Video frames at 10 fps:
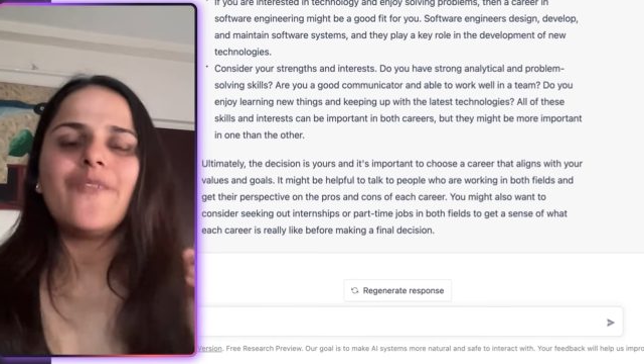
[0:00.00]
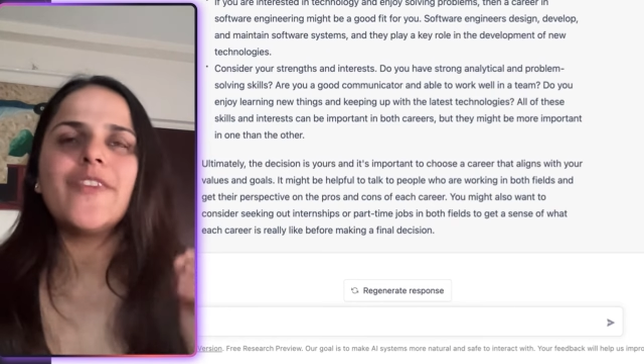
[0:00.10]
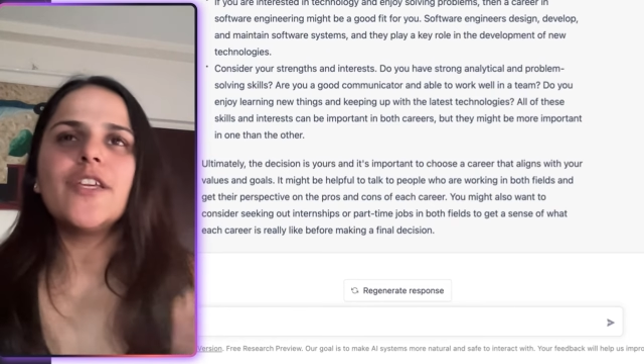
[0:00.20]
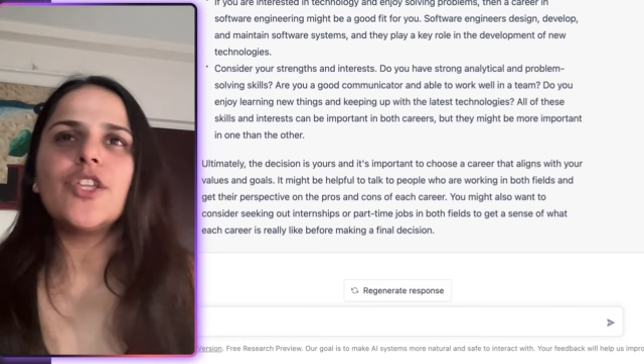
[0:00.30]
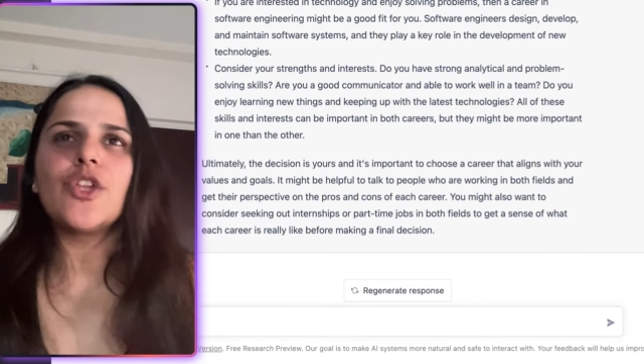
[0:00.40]

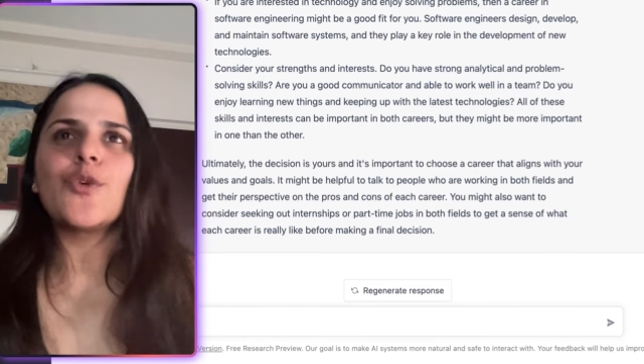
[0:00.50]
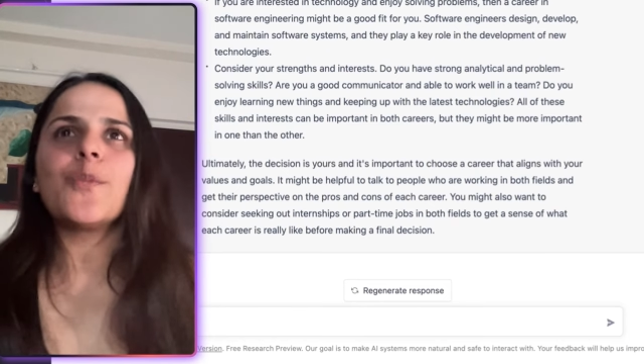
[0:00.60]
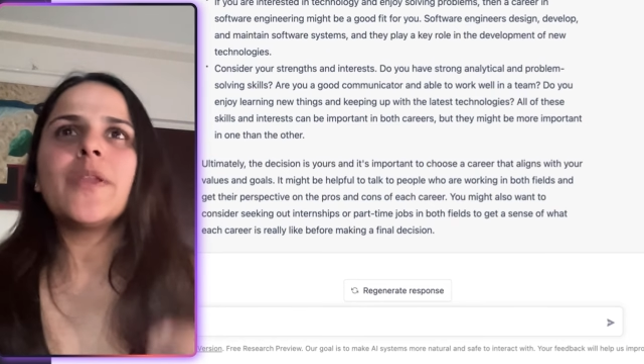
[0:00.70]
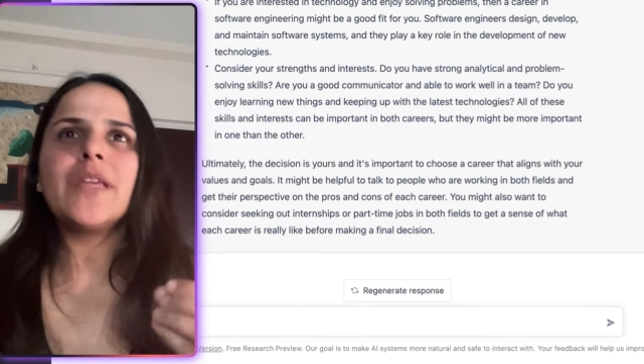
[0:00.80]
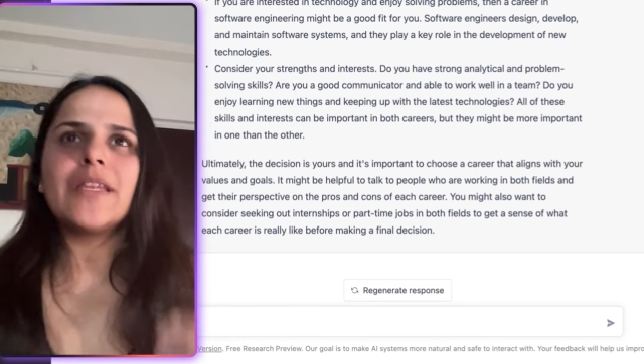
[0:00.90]
of the
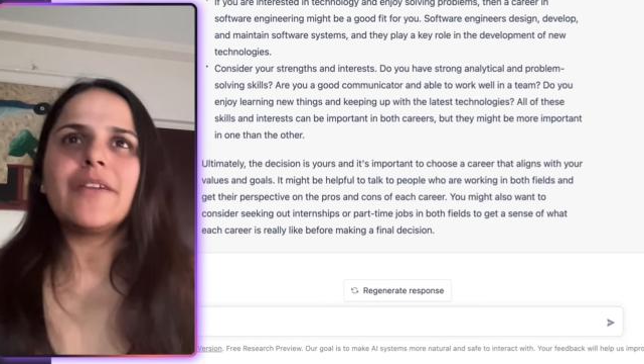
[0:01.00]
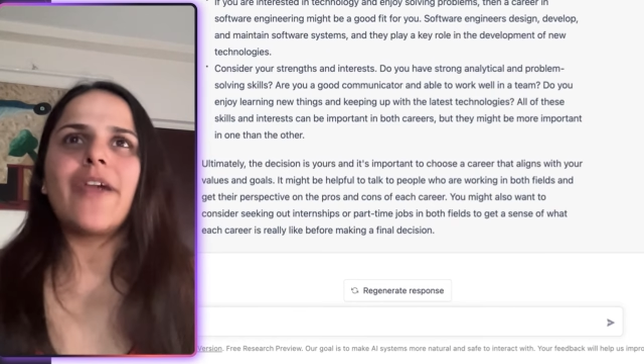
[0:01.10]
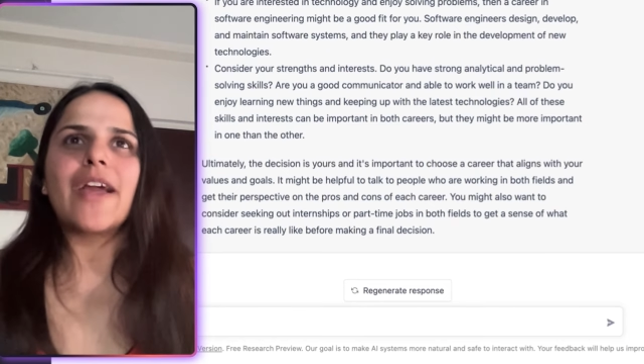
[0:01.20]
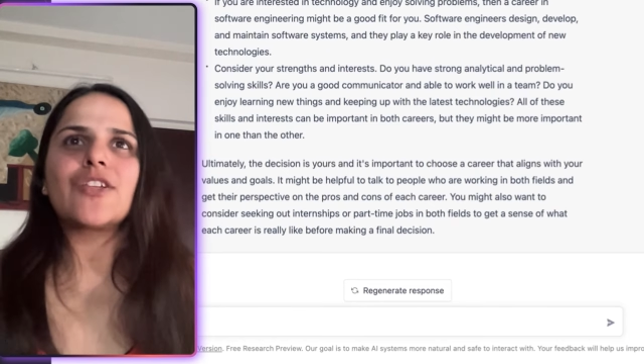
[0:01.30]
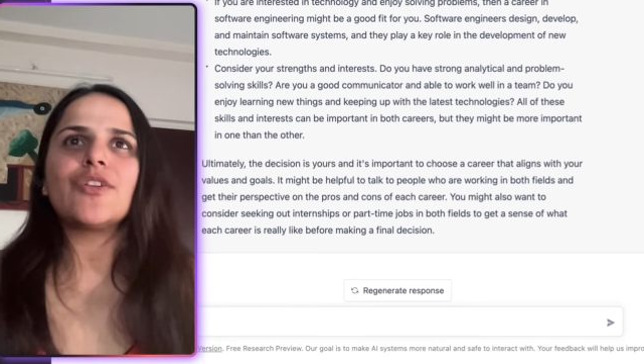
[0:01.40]
human
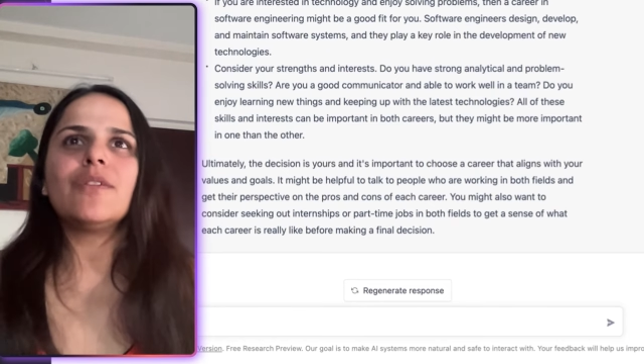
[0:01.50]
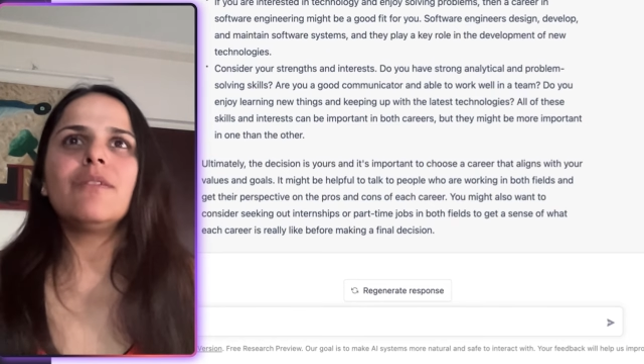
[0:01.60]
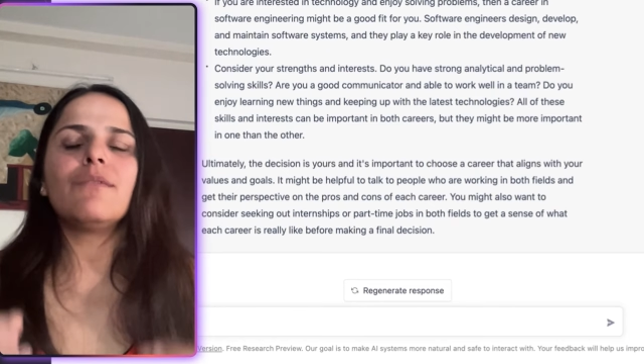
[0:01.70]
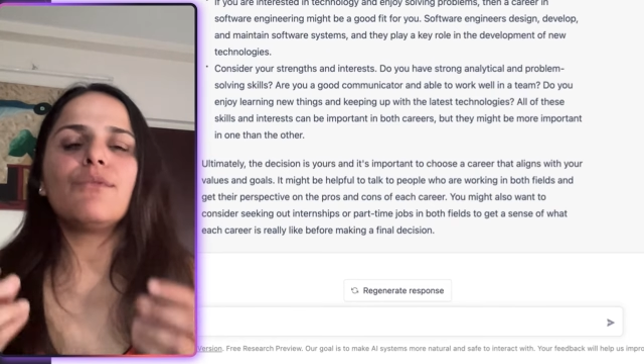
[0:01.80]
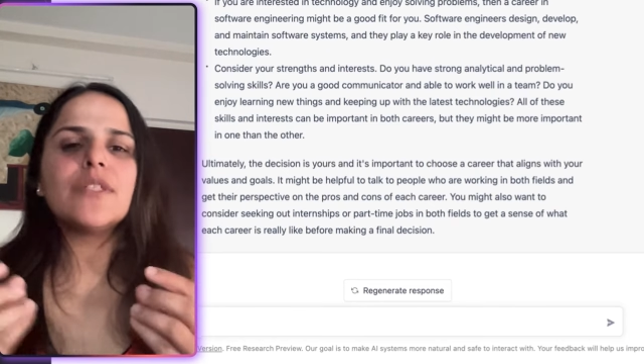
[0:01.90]
interaction